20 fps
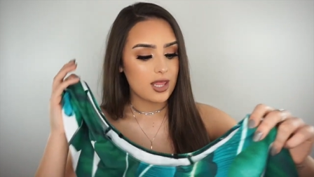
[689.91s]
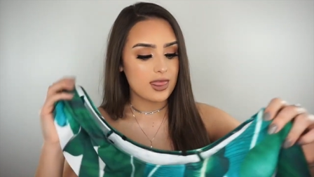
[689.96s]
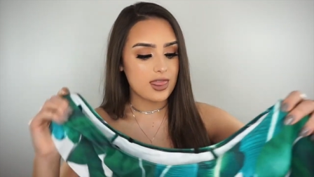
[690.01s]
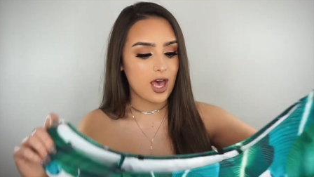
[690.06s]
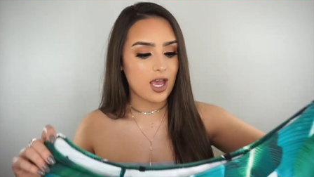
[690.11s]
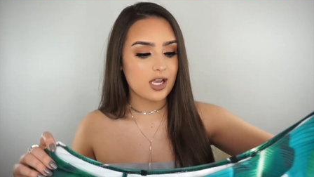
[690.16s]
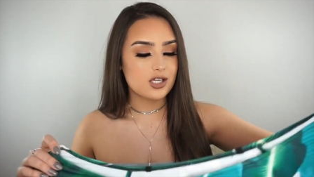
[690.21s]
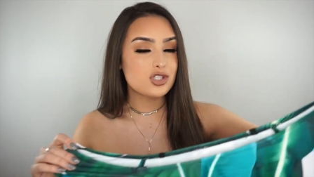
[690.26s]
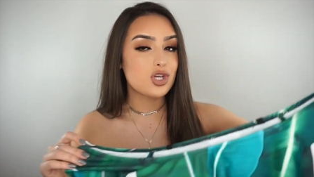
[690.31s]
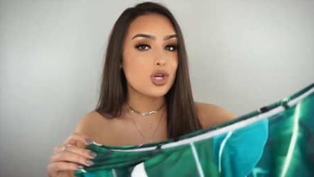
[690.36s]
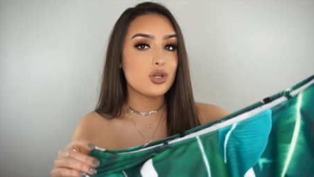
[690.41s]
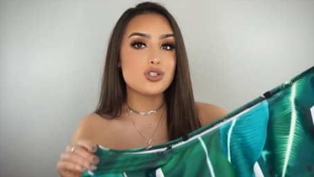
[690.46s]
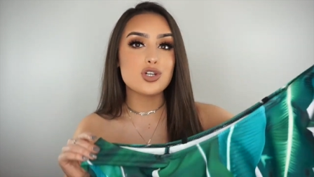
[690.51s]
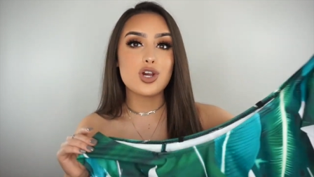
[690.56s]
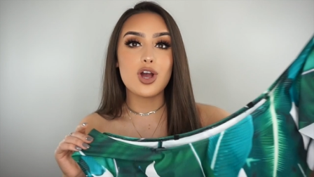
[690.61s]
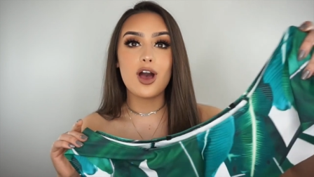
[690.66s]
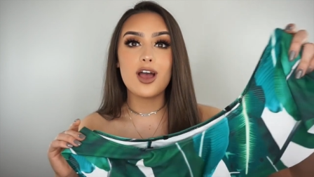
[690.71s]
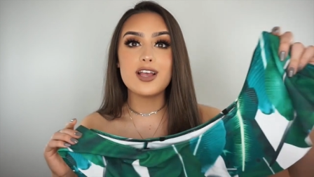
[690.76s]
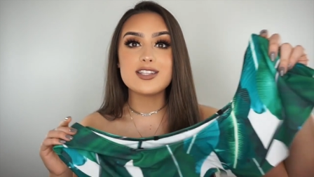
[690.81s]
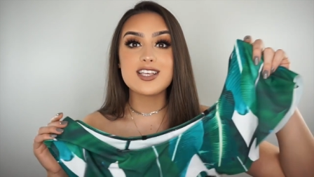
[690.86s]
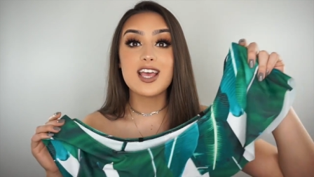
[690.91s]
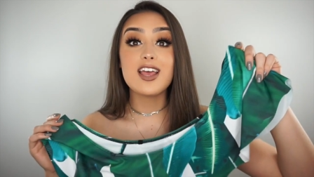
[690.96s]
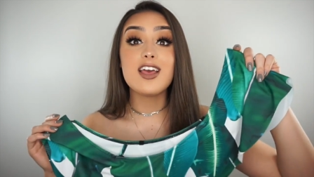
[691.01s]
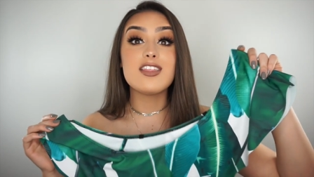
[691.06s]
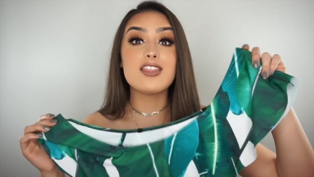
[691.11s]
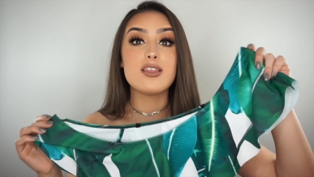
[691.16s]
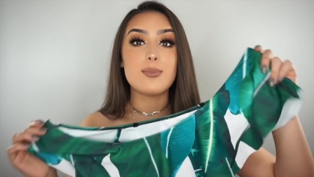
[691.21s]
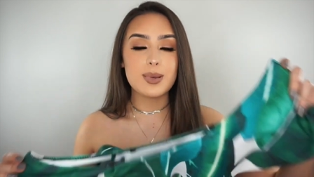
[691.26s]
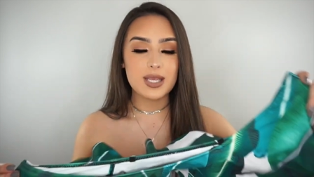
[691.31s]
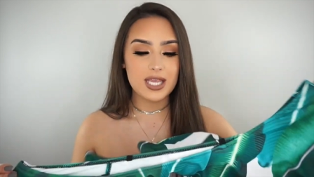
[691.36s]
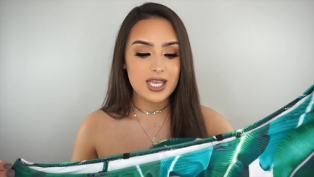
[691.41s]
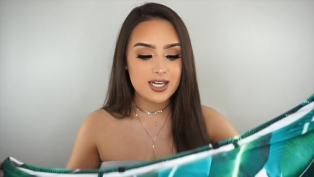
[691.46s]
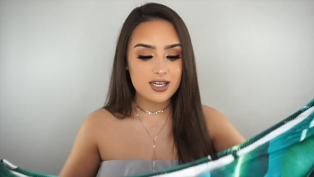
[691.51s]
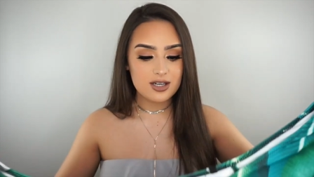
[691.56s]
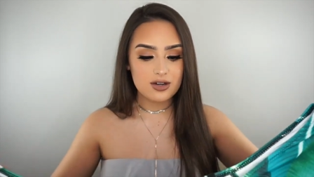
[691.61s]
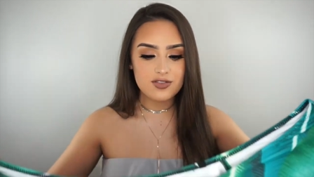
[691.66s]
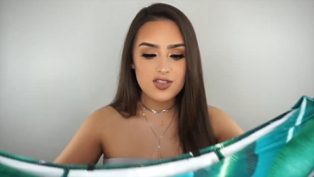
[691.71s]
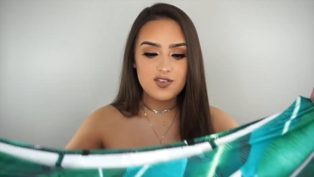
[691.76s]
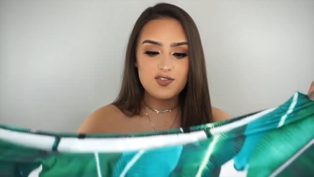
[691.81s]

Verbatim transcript: that I showed you guys at the beginning of